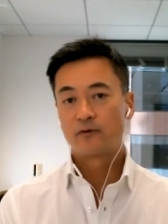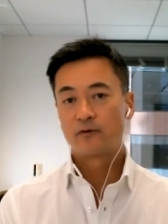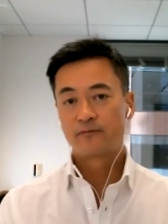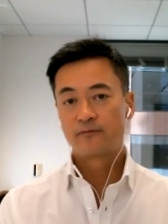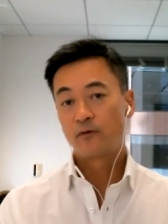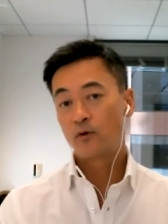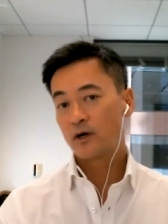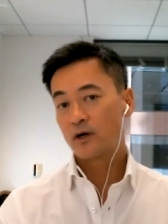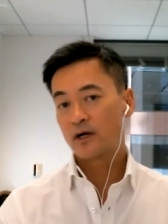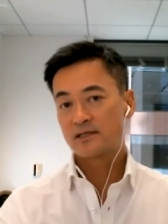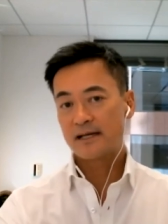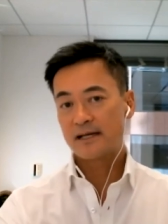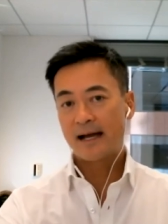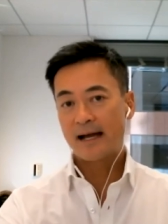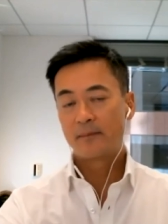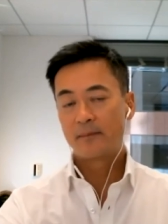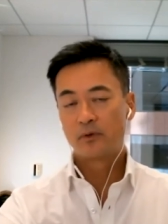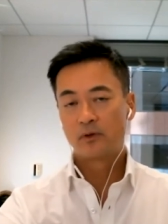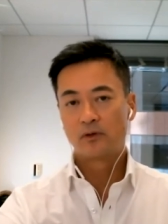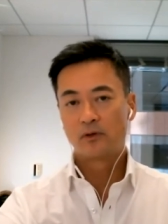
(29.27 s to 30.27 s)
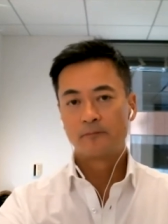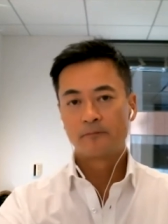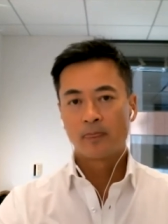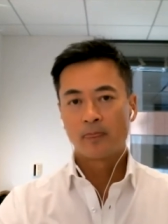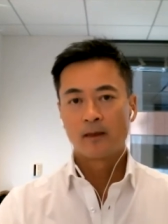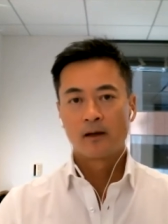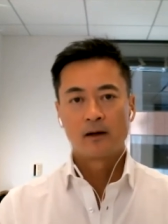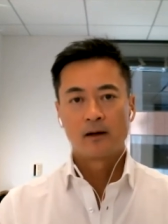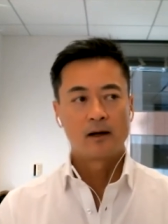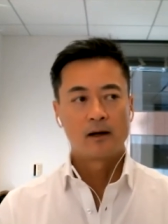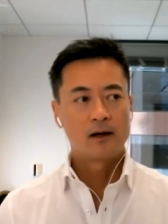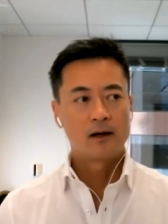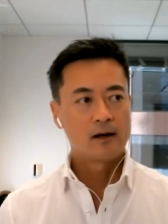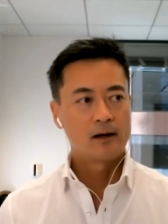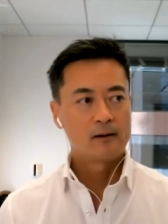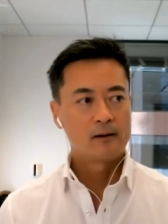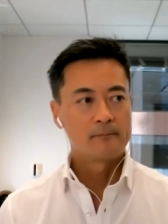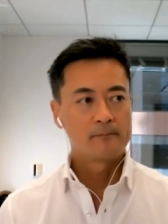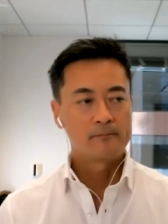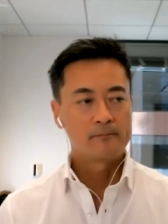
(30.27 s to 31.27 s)
For, for example,
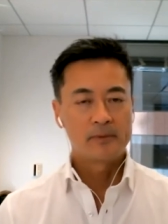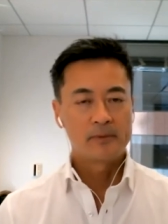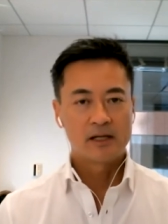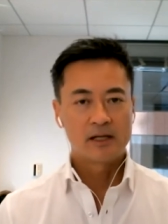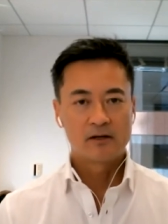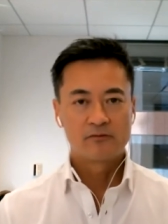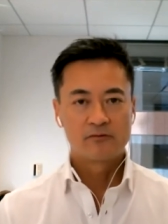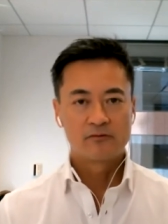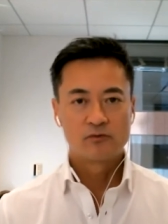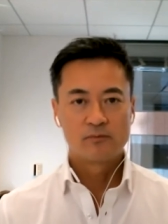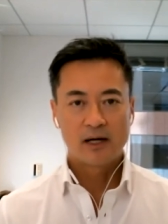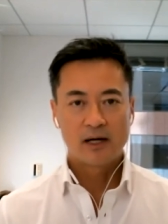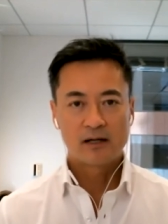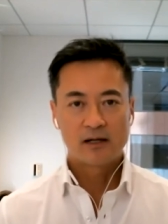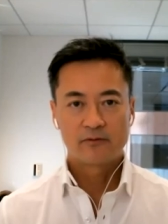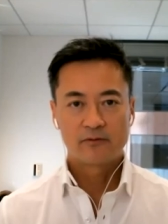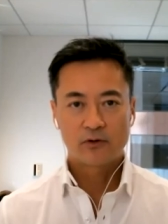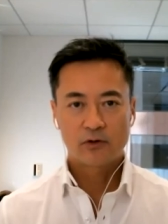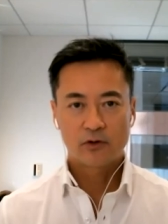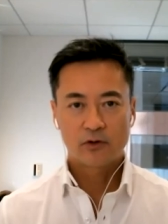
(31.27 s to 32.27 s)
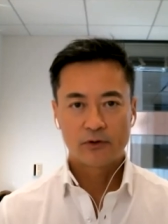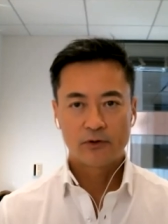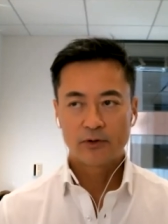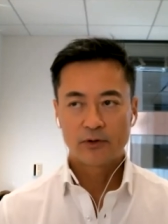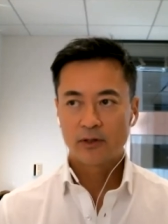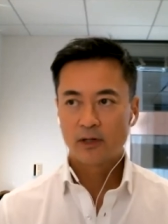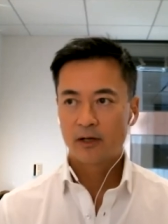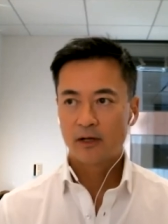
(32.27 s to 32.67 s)
um, many of you might have heard